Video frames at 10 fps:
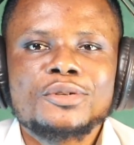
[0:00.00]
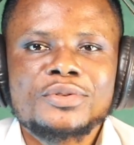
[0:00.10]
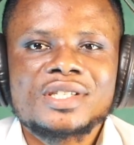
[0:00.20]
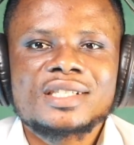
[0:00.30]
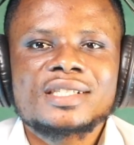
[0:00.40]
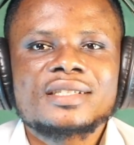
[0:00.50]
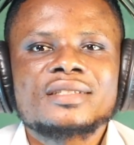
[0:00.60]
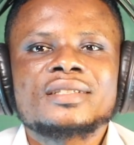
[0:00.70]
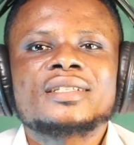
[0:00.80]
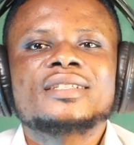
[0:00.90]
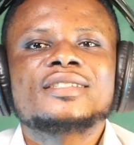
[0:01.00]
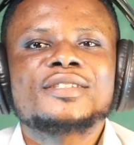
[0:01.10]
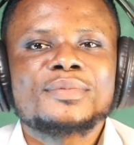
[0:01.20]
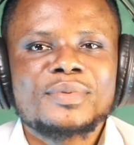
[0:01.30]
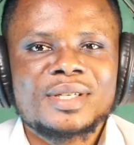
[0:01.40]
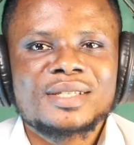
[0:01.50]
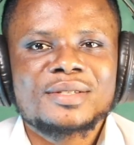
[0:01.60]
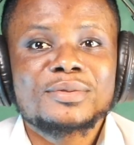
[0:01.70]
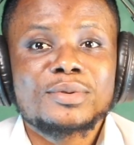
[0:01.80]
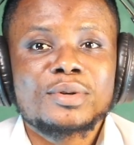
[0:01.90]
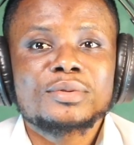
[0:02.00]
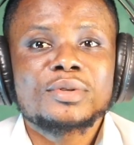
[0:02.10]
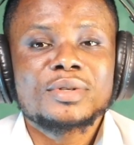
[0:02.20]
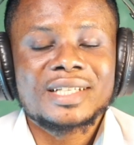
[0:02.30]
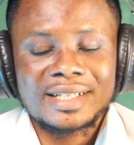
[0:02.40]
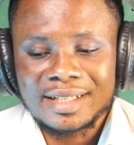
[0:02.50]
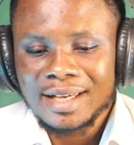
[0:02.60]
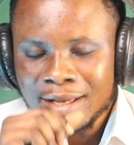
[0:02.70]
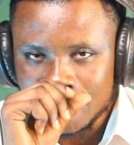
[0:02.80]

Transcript: losing a debate. Whoa, okay.